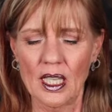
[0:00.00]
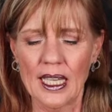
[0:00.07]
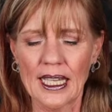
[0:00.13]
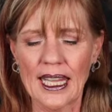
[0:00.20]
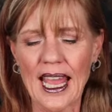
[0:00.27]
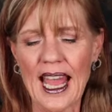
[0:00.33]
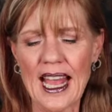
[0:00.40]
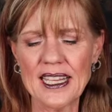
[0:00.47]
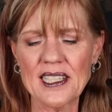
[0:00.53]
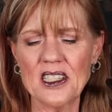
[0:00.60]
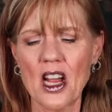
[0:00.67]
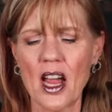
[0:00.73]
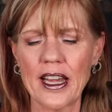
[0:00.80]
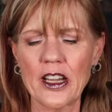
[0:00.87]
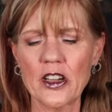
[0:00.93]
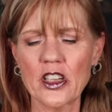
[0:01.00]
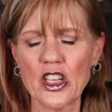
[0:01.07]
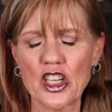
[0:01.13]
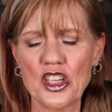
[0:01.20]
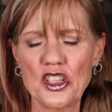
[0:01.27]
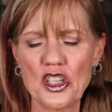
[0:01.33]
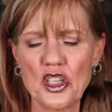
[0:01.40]
Cast iron
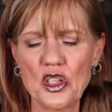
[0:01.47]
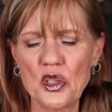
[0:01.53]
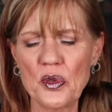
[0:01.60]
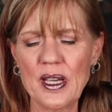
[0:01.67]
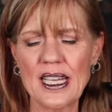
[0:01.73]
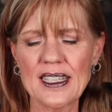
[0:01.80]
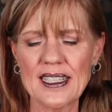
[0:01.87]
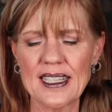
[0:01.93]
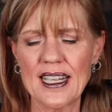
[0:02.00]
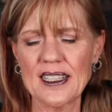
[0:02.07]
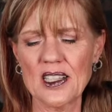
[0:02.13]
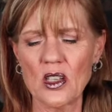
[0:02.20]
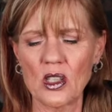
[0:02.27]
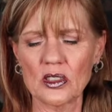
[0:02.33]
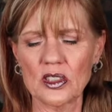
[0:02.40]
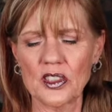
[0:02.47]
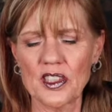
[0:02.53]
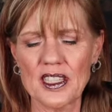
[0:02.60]
Canoe incense holder.